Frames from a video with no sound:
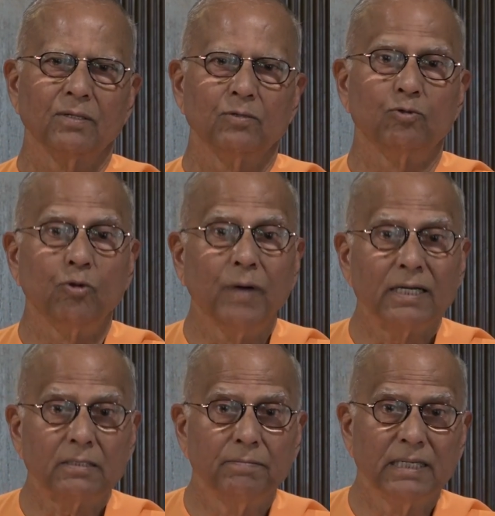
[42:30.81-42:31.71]
Dhruva
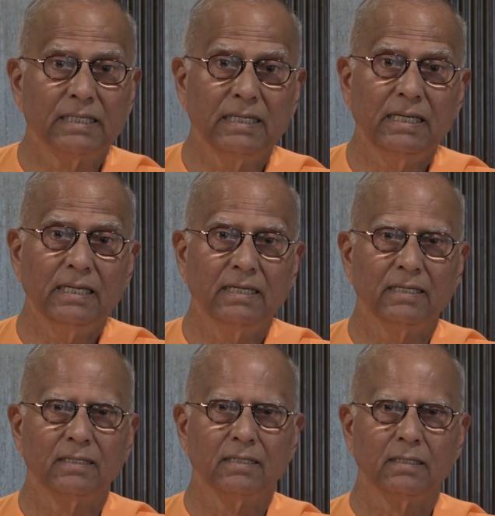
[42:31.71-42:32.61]
Smriti,
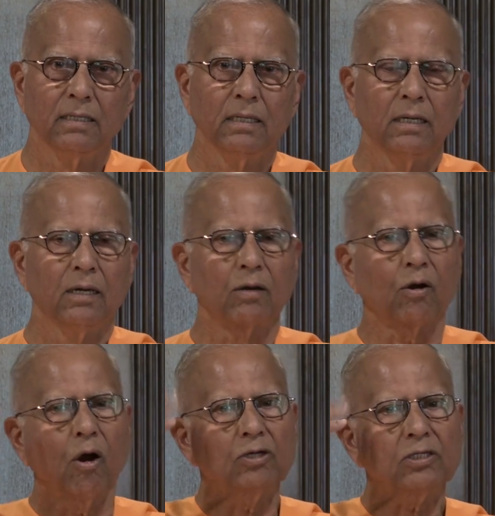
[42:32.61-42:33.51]

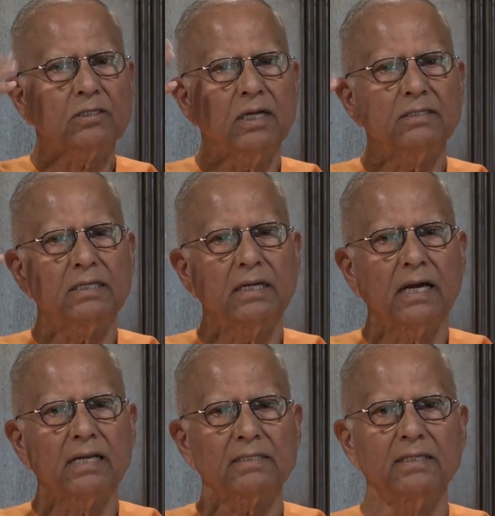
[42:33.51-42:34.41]
constant
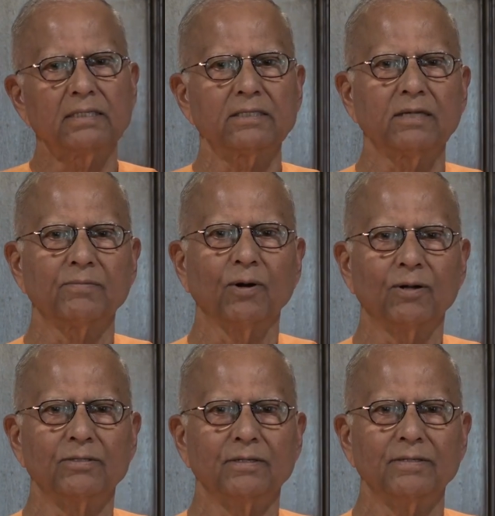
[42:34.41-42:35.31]
recollectedness of
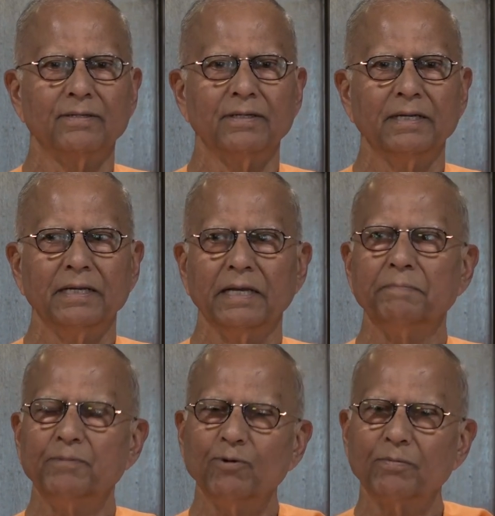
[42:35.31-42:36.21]
God. A
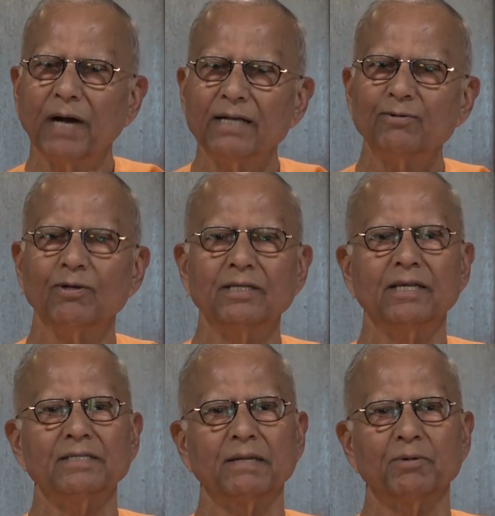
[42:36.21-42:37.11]
pure mind only
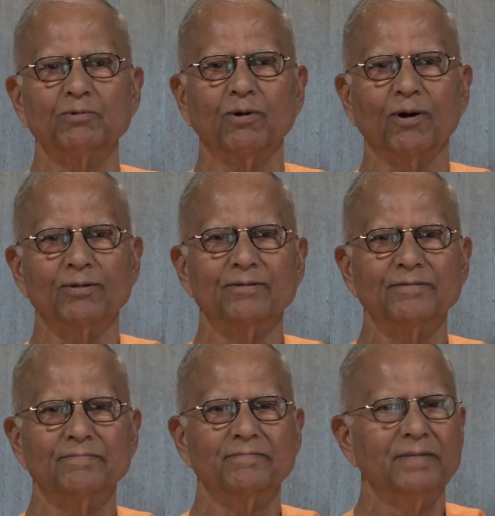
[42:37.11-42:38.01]
thinks about God.
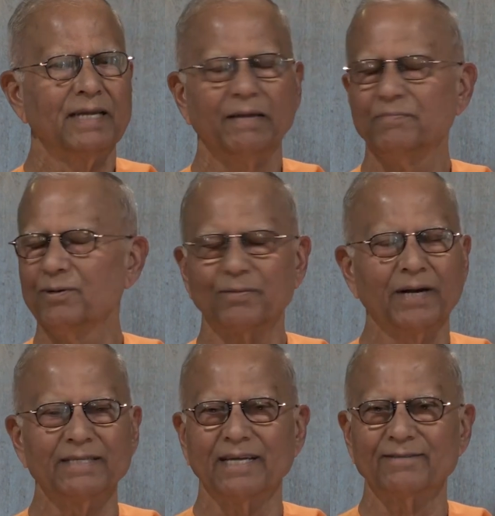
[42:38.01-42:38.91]
A pure
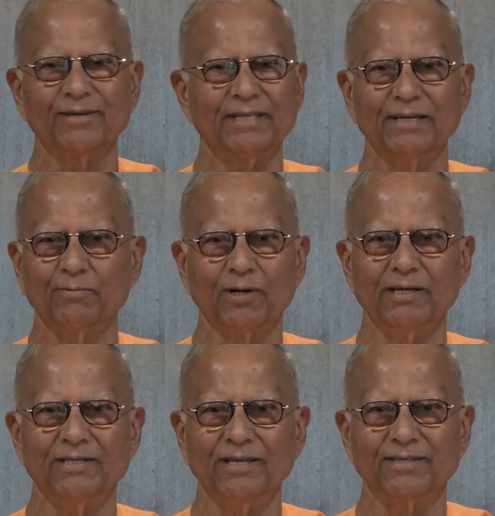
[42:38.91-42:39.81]
mind does not think
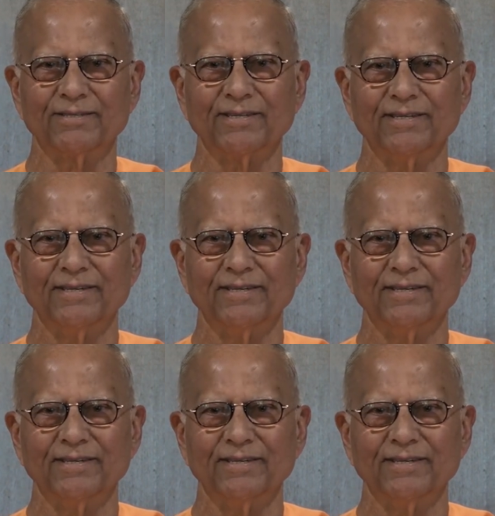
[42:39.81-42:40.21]
worldly things.